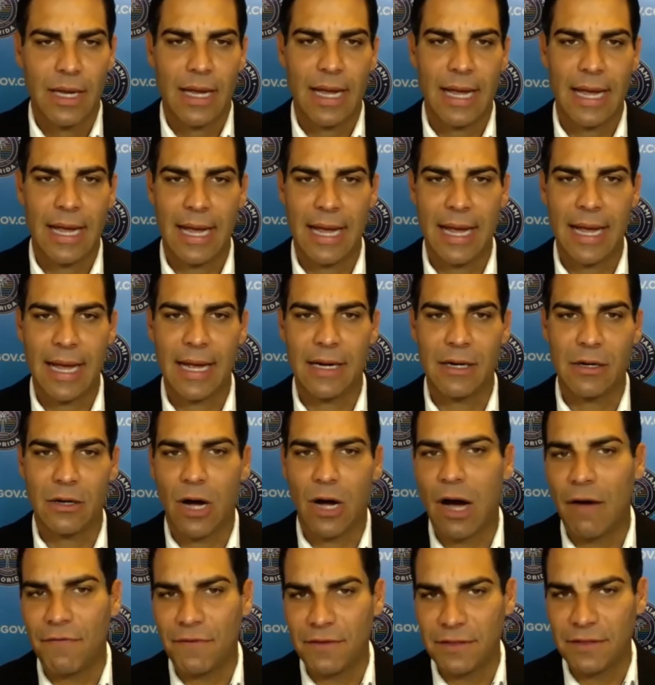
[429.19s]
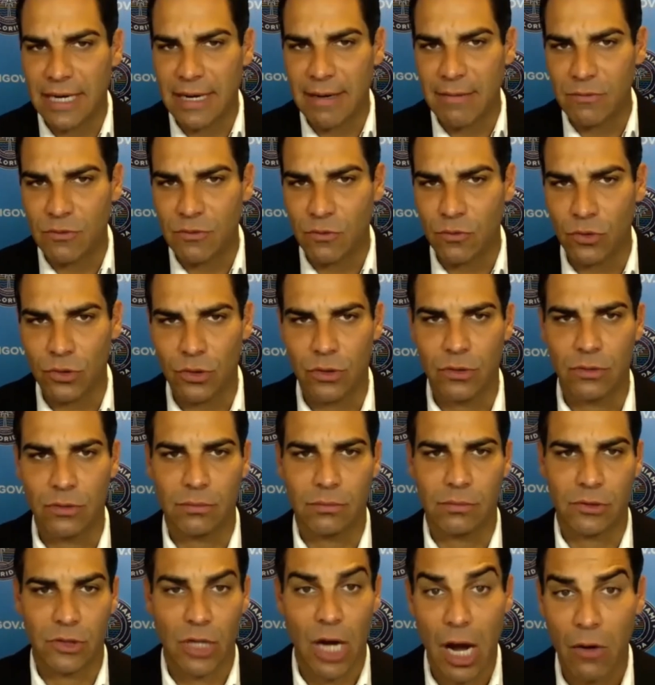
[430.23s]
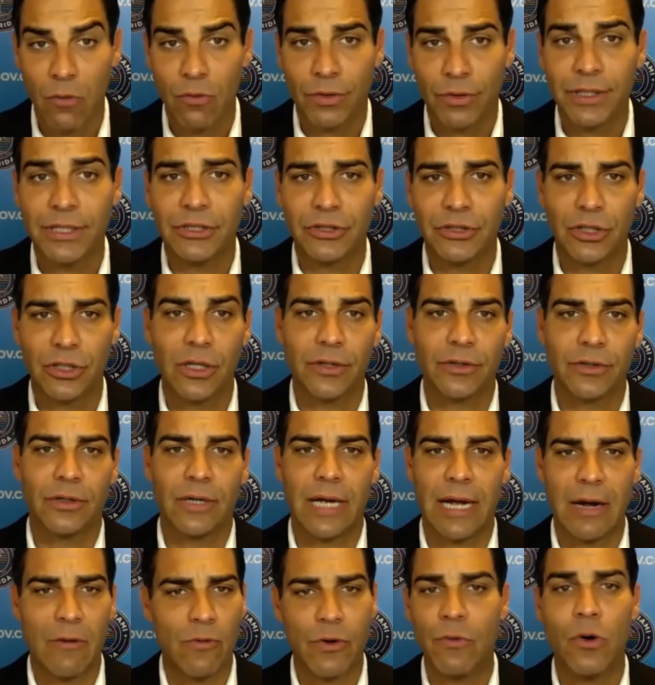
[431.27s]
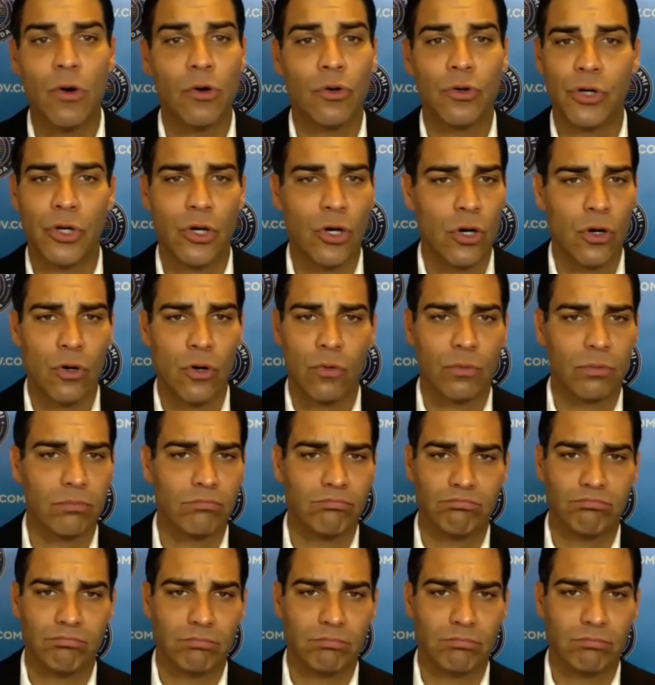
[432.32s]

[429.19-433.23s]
And oftentimes we'll talk with each other and we won't know